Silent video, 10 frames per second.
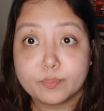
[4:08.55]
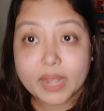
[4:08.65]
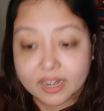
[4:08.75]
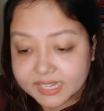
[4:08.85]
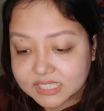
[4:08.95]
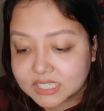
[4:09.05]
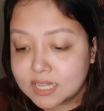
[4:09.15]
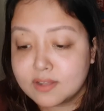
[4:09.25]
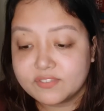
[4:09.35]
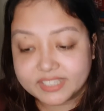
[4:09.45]
parents'
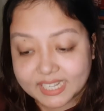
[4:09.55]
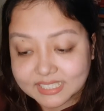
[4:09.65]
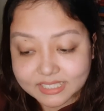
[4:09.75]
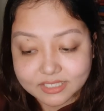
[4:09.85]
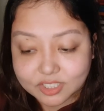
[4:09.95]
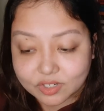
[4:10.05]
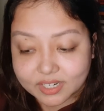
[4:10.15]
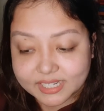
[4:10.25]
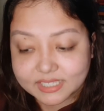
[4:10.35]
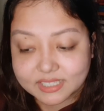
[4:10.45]
fantastical
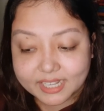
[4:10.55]
stories,